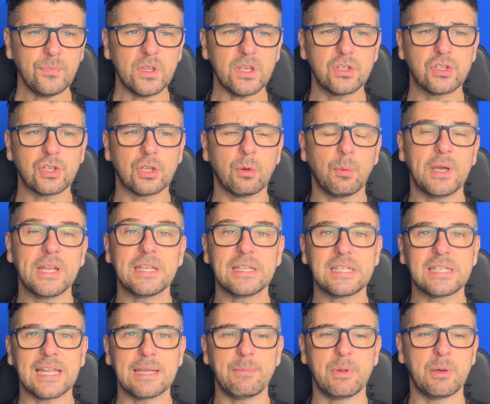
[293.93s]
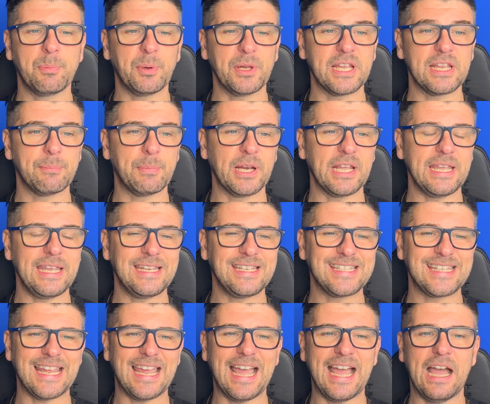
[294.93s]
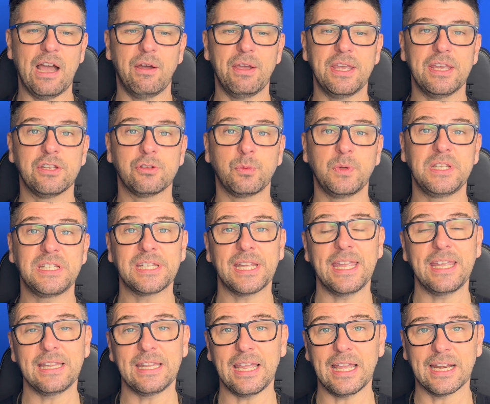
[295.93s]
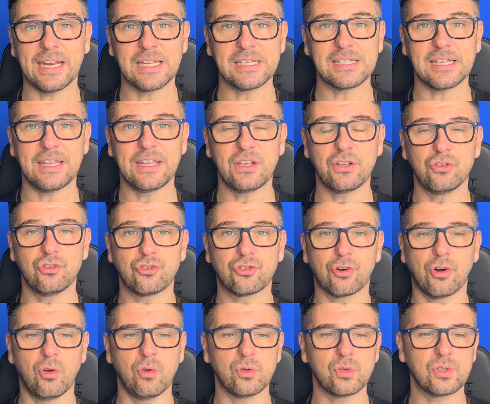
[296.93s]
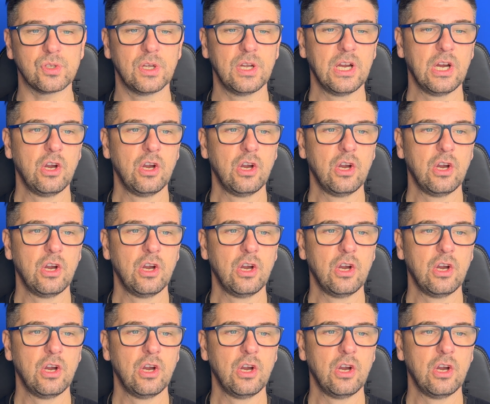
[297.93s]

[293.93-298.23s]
So the way that the statement of applicability is set out is we take the Annex A controls,